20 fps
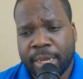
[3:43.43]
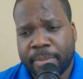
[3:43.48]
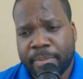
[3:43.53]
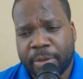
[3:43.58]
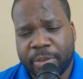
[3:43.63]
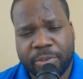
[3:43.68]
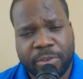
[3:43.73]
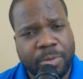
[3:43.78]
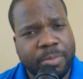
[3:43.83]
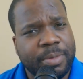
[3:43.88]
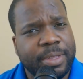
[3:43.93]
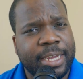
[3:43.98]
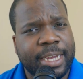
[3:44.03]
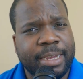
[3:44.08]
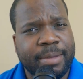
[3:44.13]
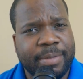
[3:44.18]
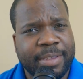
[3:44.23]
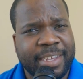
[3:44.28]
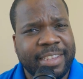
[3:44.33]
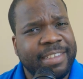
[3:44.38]
but
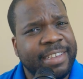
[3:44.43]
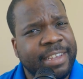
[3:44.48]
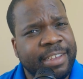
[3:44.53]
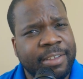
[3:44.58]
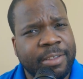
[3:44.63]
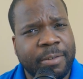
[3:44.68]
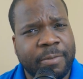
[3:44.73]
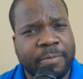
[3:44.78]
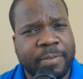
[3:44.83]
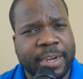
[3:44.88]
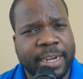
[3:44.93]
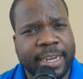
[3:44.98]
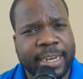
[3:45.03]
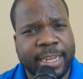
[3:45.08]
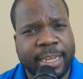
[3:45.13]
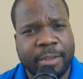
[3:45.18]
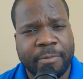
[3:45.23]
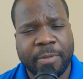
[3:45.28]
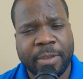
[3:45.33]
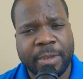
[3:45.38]
sometimes it's easy to find.
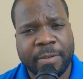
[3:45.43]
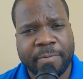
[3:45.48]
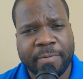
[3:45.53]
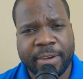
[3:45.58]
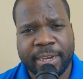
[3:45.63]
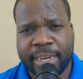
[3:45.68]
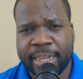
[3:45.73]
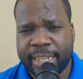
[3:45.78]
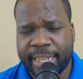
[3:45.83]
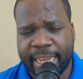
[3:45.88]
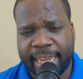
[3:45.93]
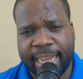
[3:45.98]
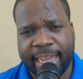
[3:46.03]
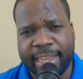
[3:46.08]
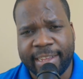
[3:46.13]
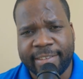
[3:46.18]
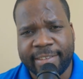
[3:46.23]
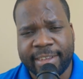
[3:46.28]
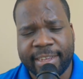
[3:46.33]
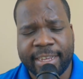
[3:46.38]
If you can find it,
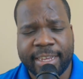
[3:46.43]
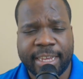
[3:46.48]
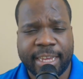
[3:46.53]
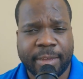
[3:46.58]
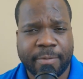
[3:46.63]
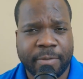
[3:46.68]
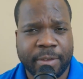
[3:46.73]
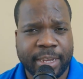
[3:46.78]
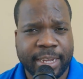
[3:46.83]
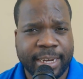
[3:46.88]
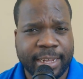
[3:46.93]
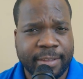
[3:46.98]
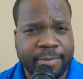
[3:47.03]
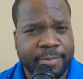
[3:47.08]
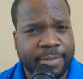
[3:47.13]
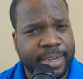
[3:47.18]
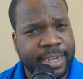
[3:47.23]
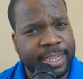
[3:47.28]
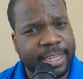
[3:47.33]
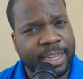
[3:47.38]
ask. If you cannot
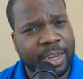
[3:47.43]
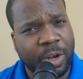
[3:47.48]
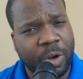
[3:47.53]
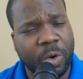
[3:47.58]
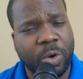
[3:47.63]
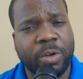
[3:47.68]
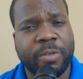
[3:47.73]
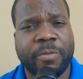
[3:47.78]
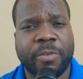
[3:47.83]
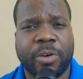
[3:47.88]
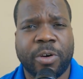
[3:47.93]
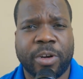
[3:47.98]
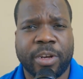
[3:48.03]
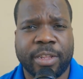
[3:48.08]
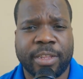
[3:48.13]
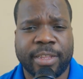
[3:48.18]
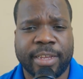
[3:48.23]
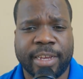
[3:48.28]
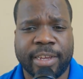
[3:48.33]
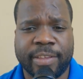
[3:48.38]
find, look for
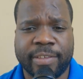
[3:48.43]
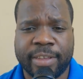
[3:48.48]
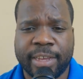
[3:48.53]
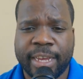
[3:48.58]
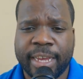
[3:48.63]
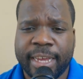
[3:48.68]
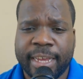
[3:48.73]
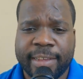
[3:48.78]
other things.